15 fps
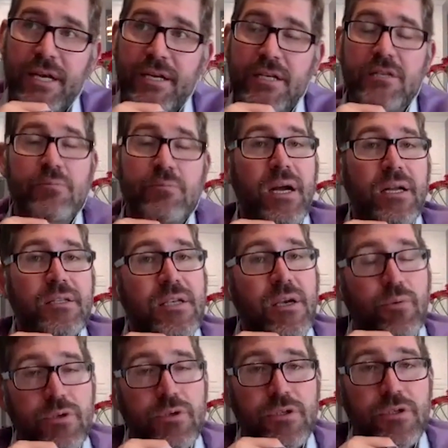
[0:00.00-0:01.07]
And his
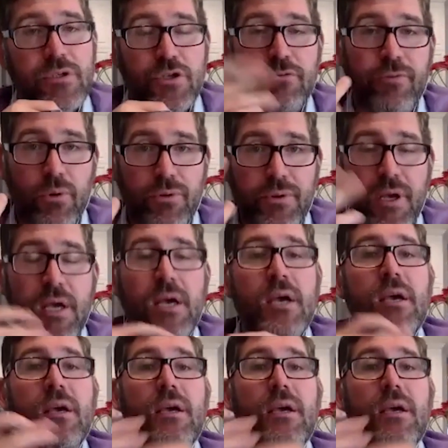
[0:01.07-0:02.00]
mindset was twofold.